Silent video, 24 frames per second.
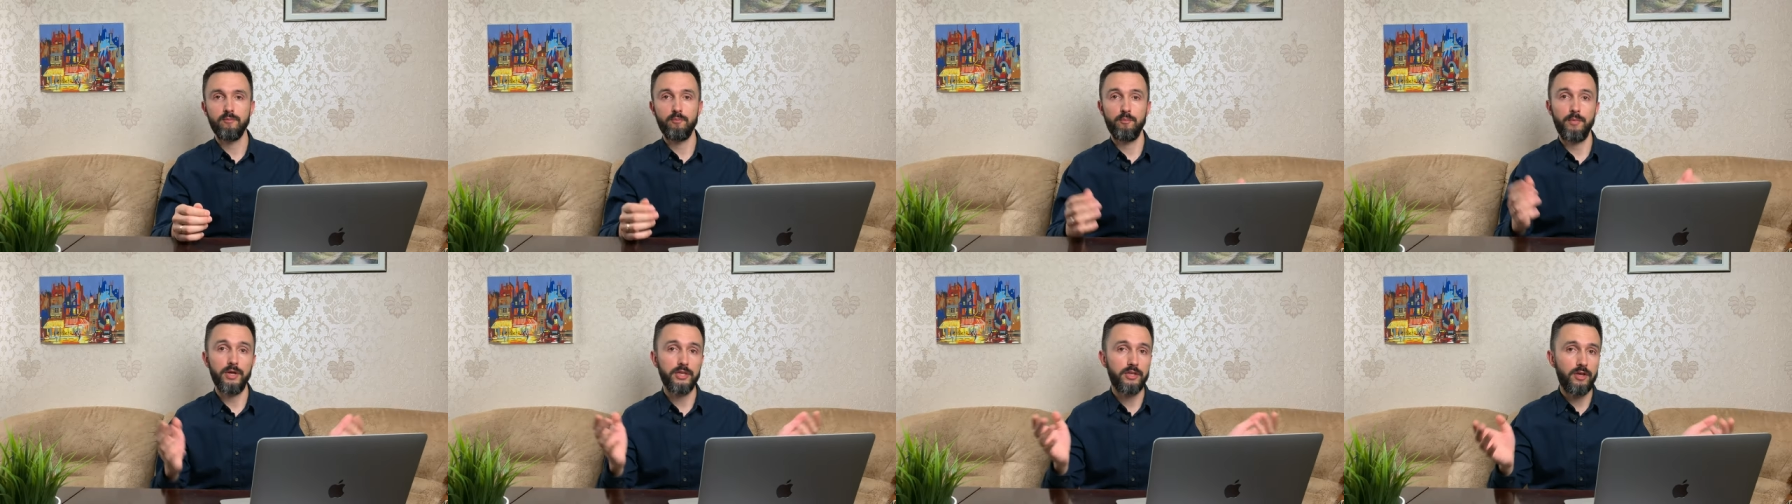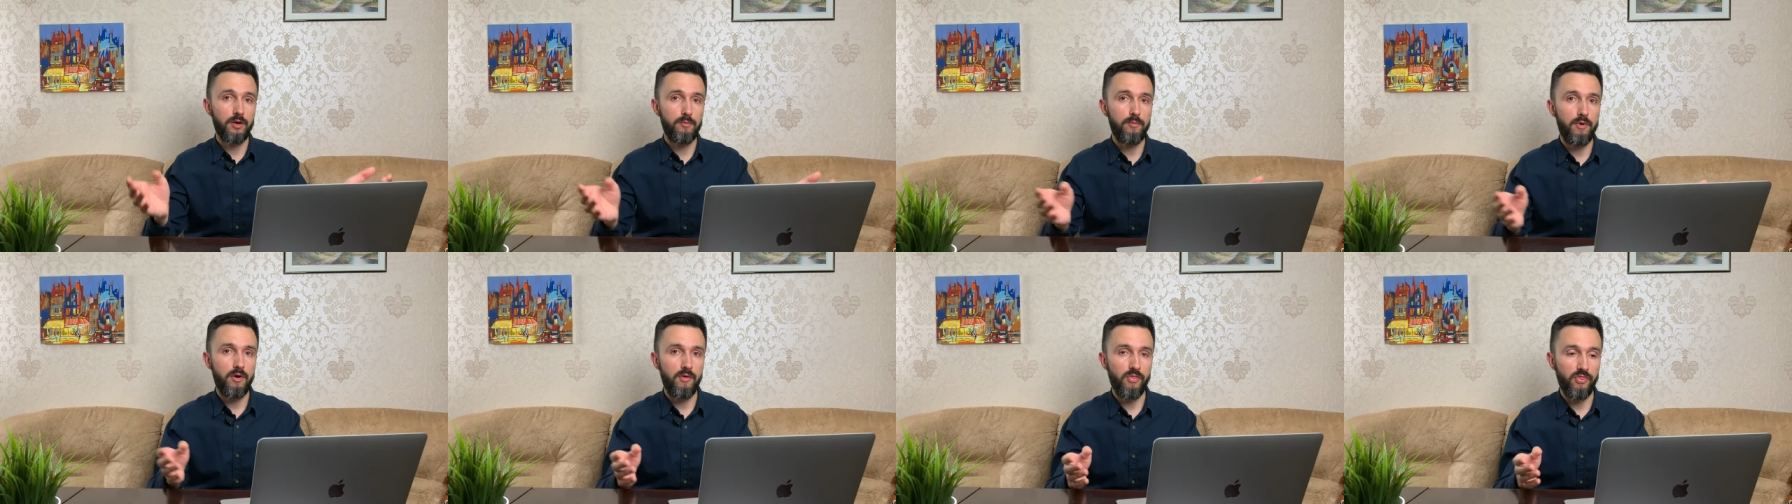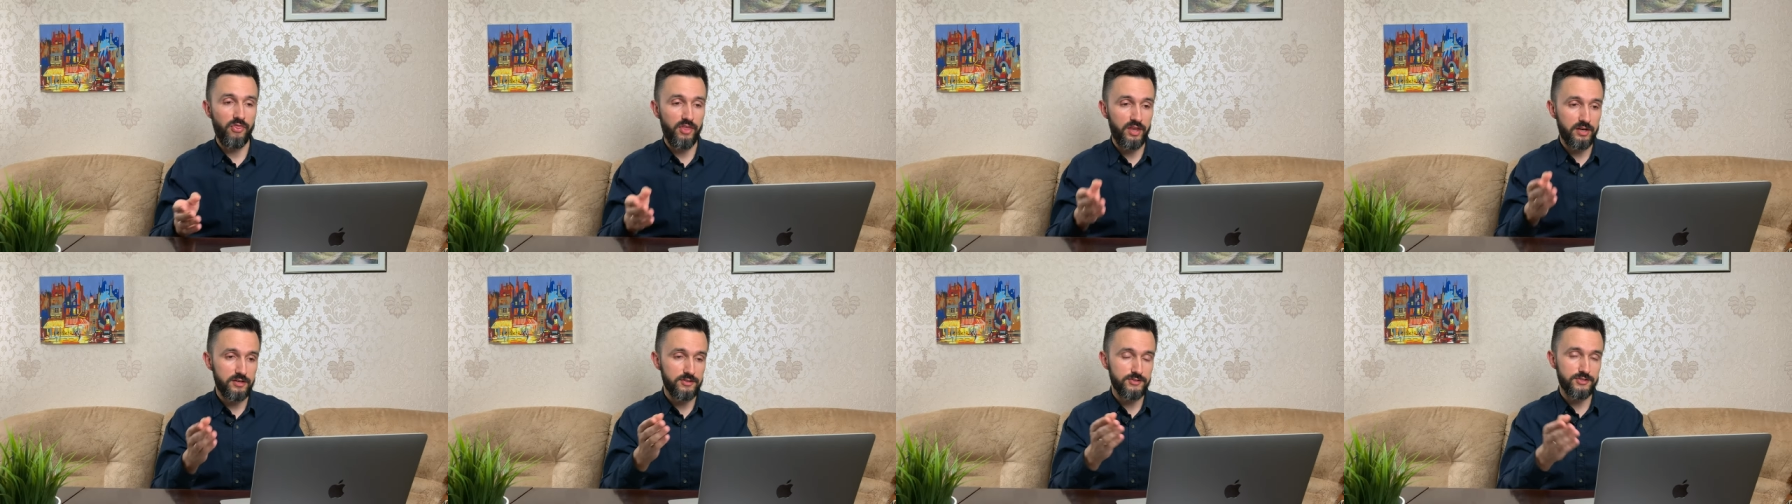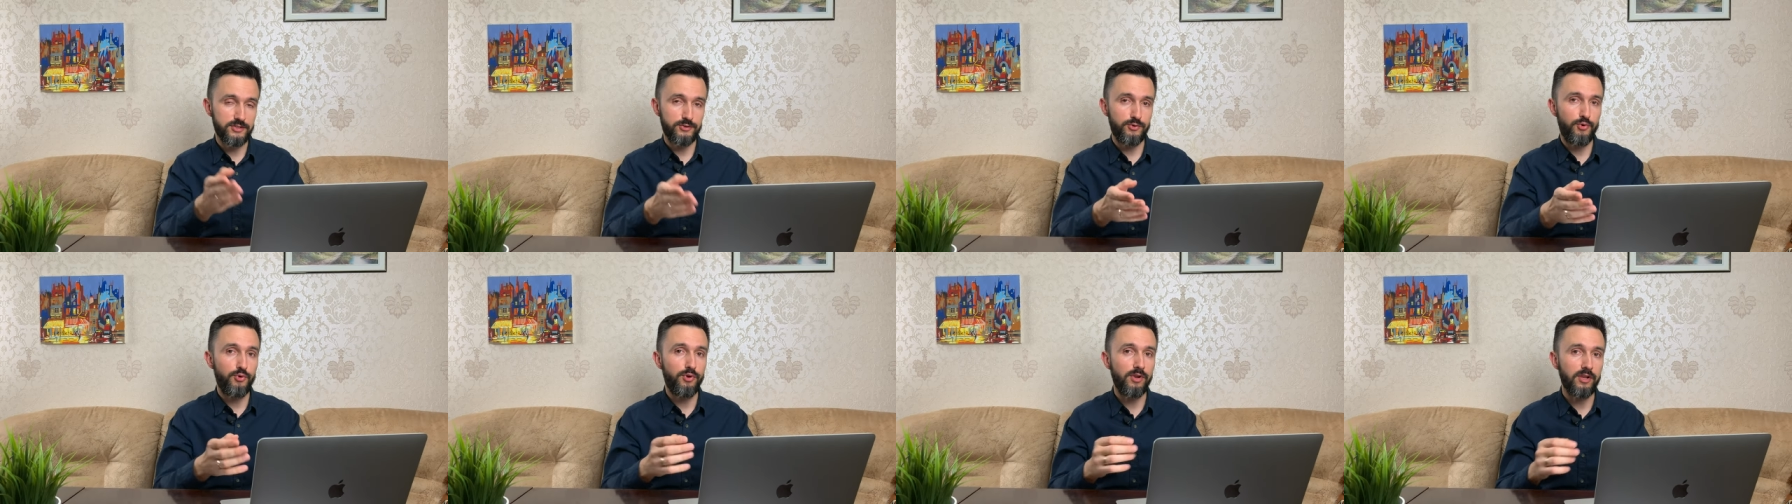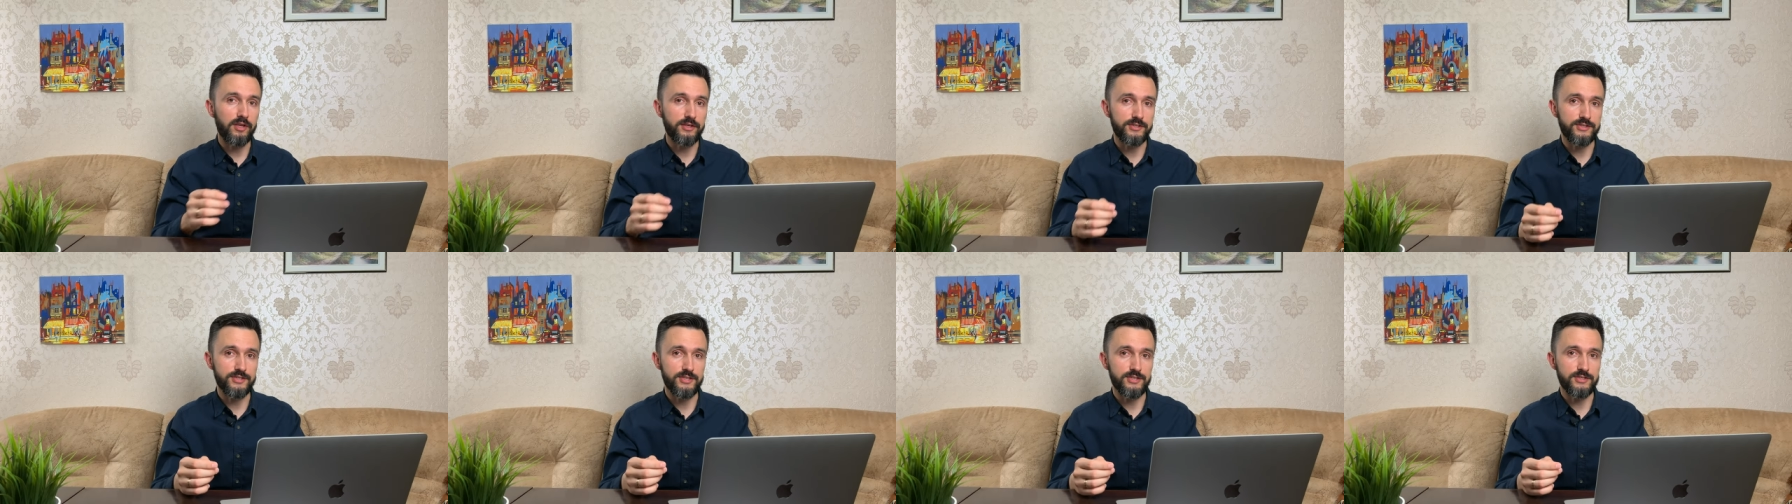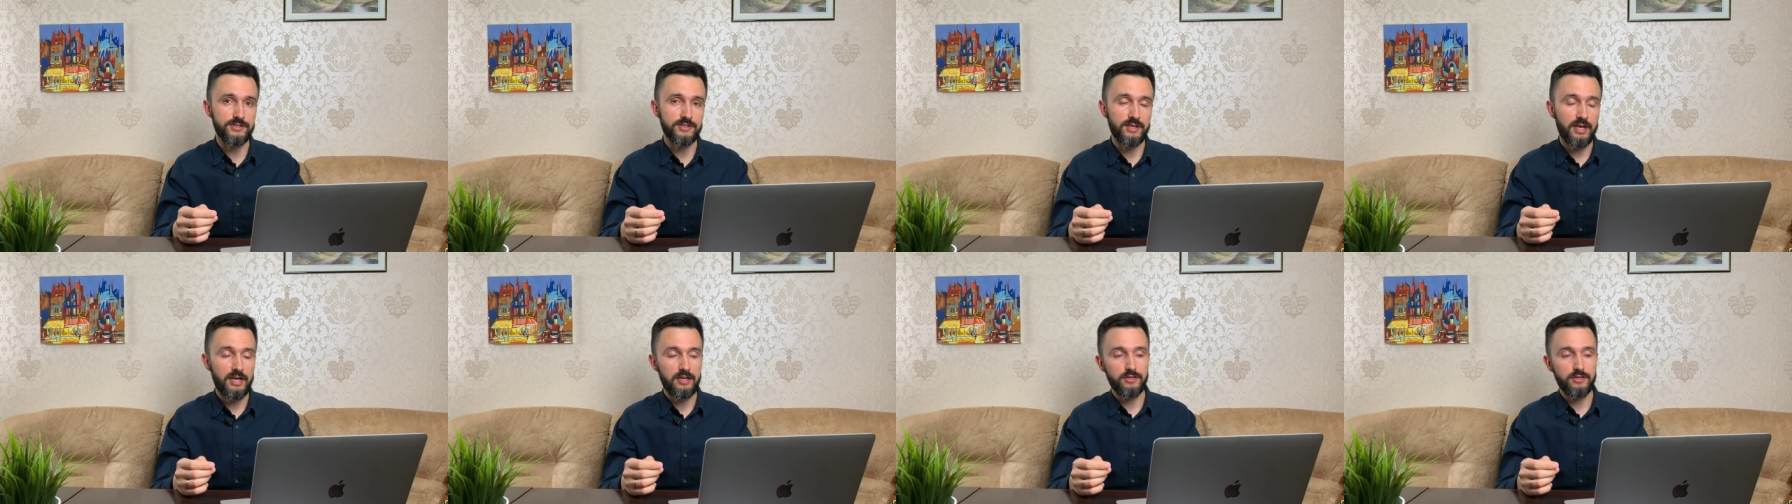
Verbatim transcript: But come on, there is a Google exist,